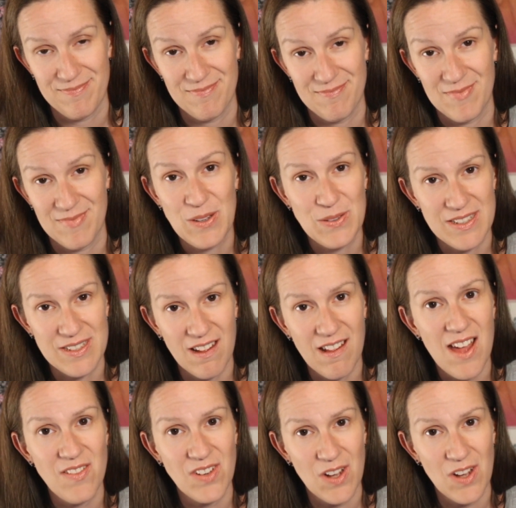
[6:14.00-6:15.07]
You still
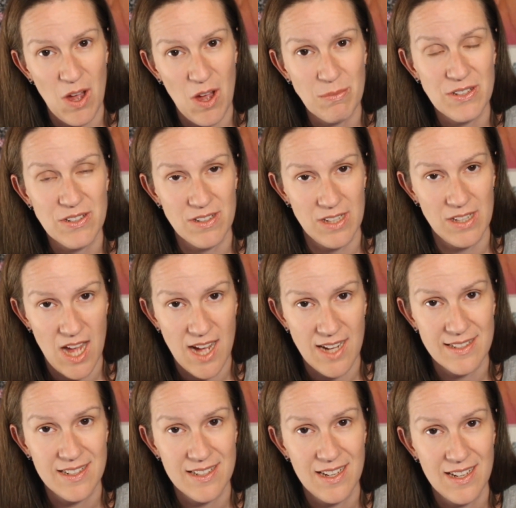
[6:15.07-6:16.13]
have accomplished a
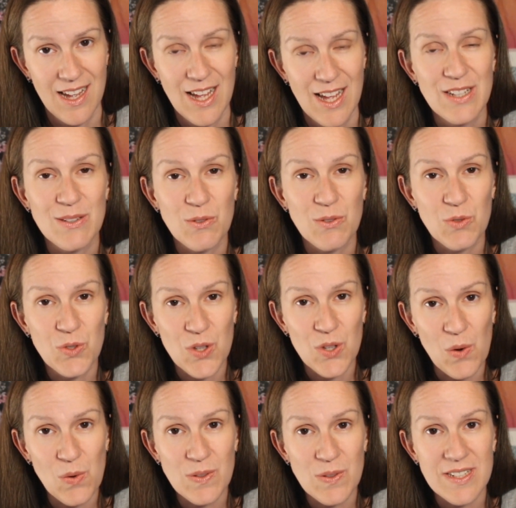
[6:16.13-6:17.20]
lot. So
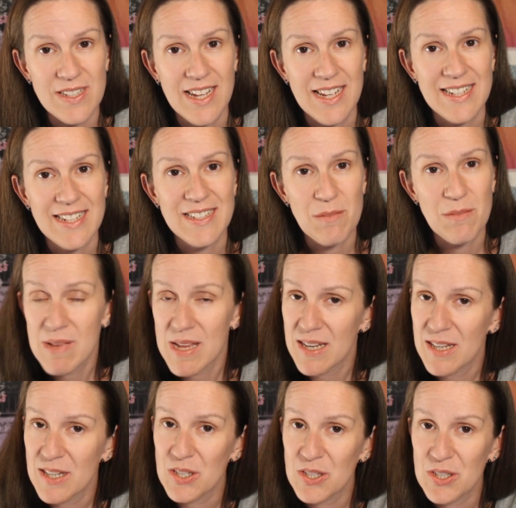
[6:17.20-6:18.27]
don't
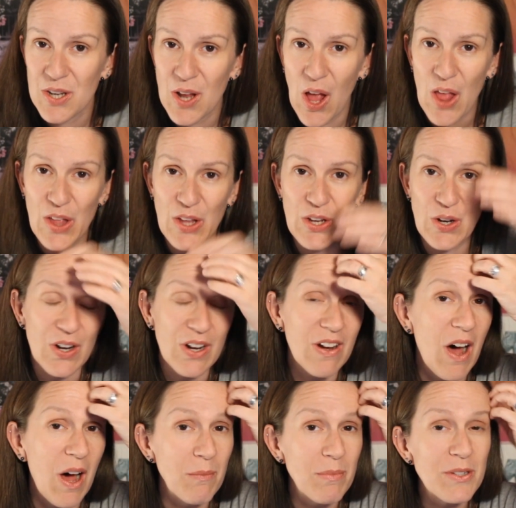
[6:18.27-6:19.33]
diminish your
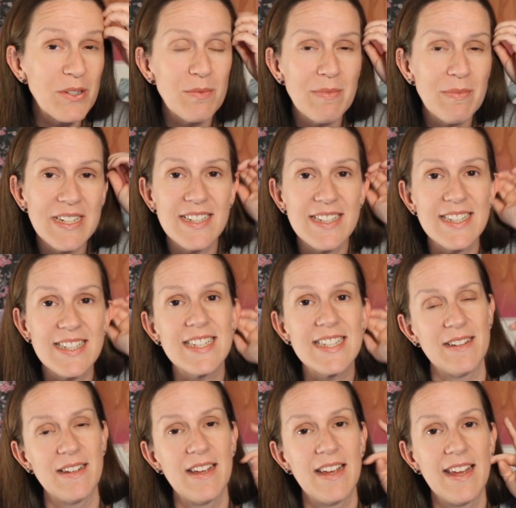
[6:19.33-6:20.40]
accomplishments
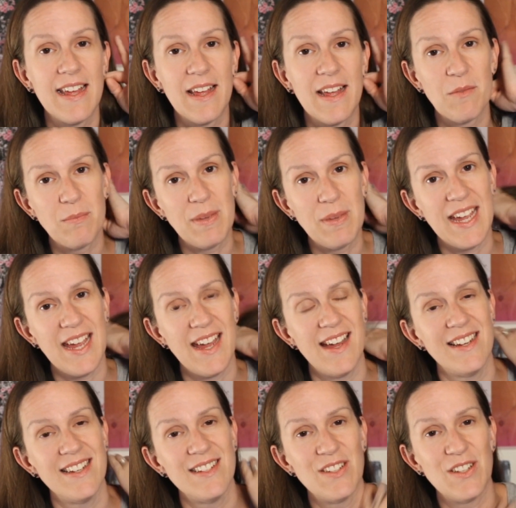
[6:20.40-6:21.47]

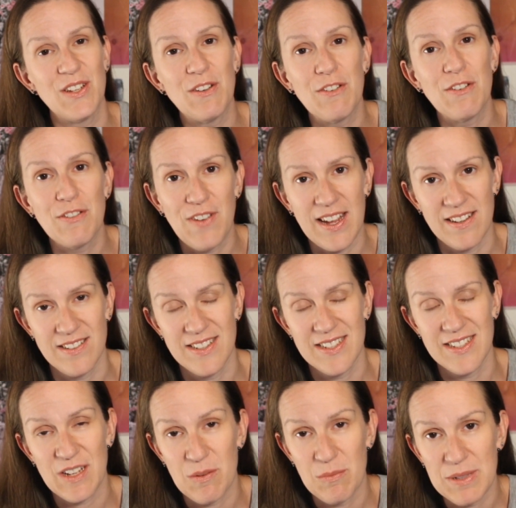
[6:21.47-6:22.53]
because you failed
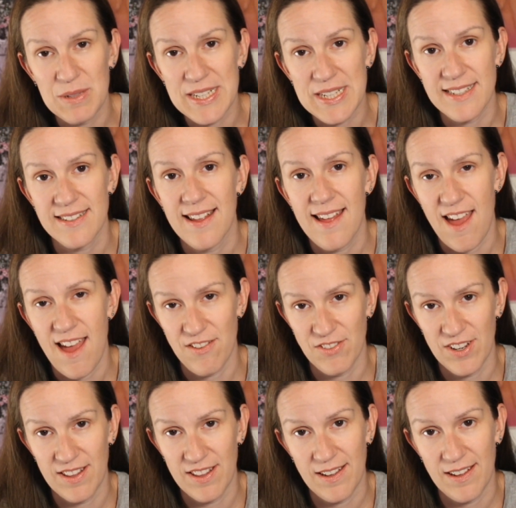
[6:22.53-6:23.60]
to complete
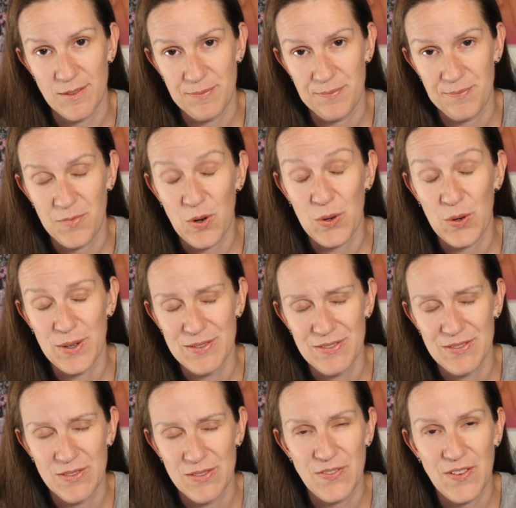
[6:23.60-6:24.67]
everything, or
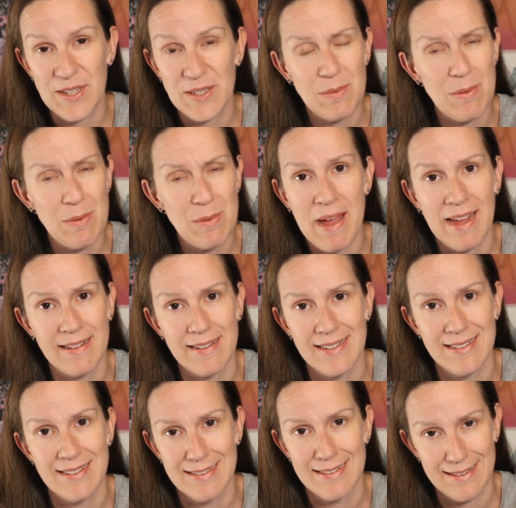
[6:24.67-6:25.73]
you failed to be
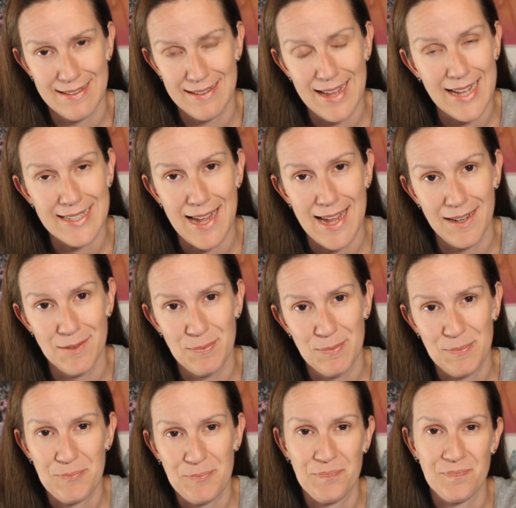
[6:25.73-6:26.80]
balanced that day.
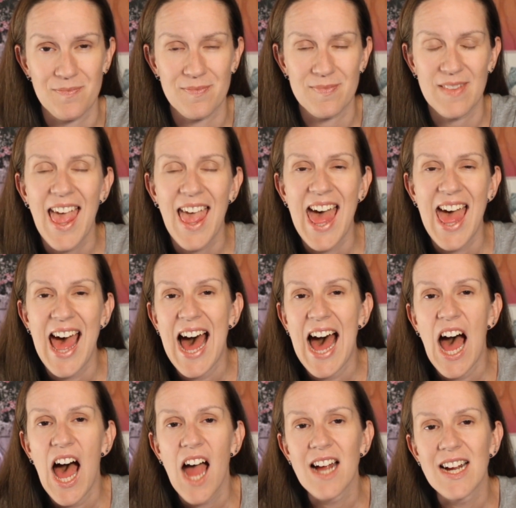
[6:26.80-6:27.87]

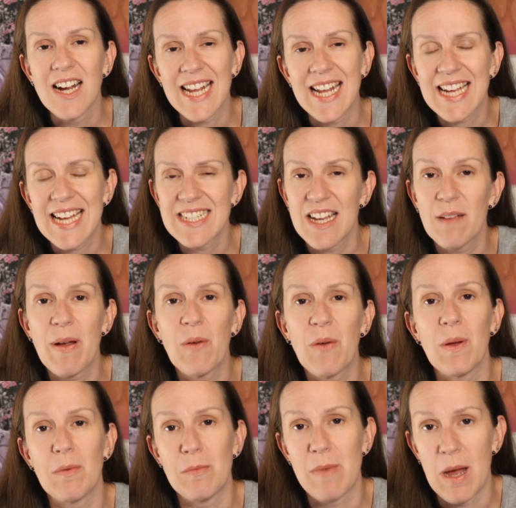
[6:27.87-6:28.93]
All right, I got to talk about
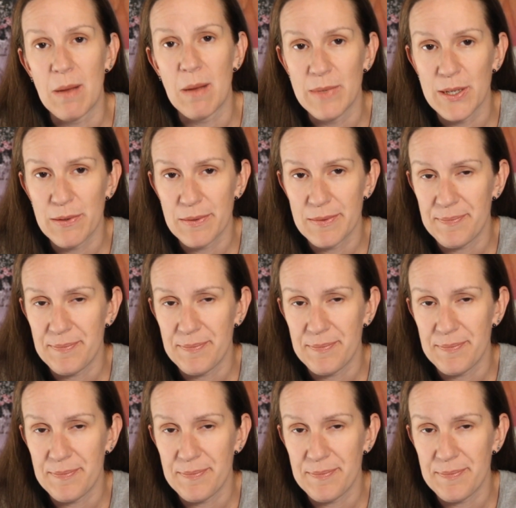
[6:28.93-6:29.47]
rebel mom mode,